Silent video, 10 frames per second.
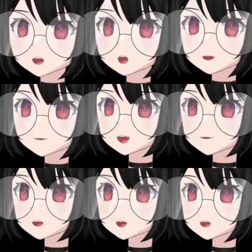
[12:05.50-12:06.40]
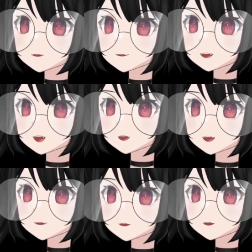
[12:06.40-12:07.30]
but then the art style
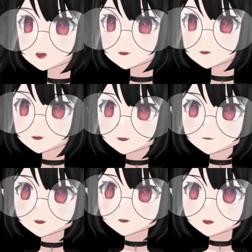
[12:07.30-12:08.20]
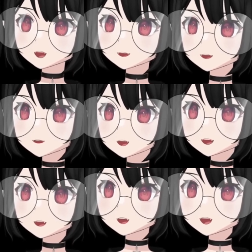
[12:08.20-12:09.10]
has changed with every Dragon Age,
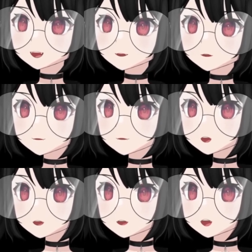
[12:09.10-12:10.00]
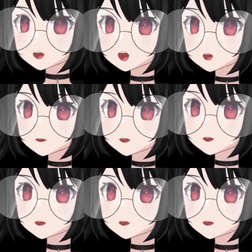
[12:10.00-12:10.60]
and as before, I'm sure